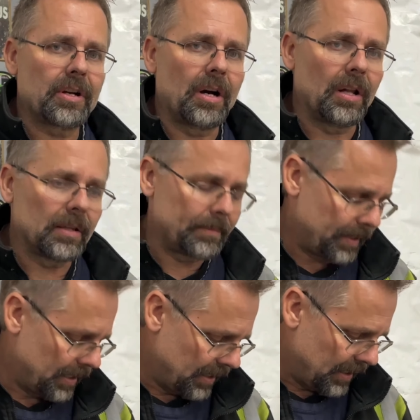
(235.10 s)
column
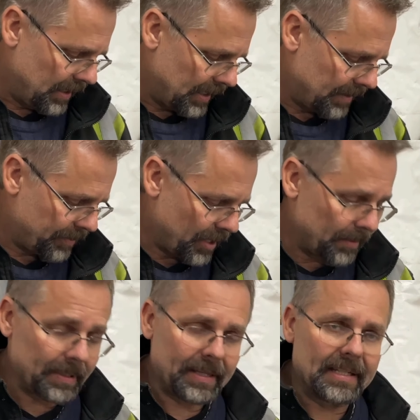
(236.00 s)
and
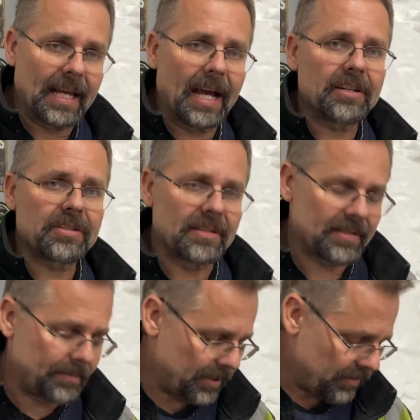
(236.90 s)
probably the dash to
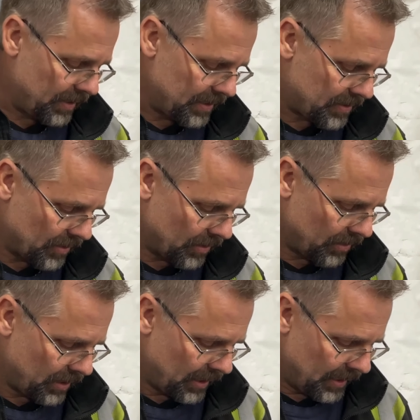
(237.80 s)
some degree.
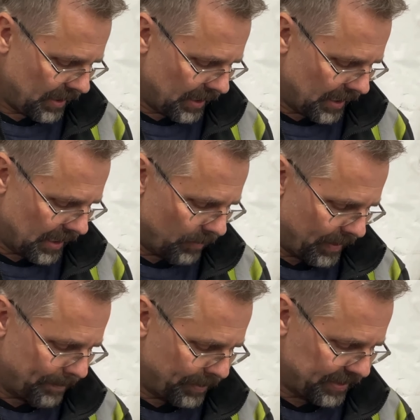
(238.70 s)
So uh, we
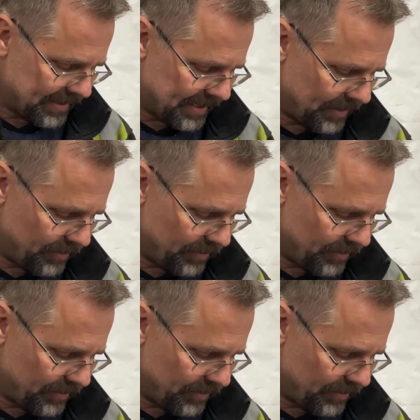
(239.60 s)
can put this in,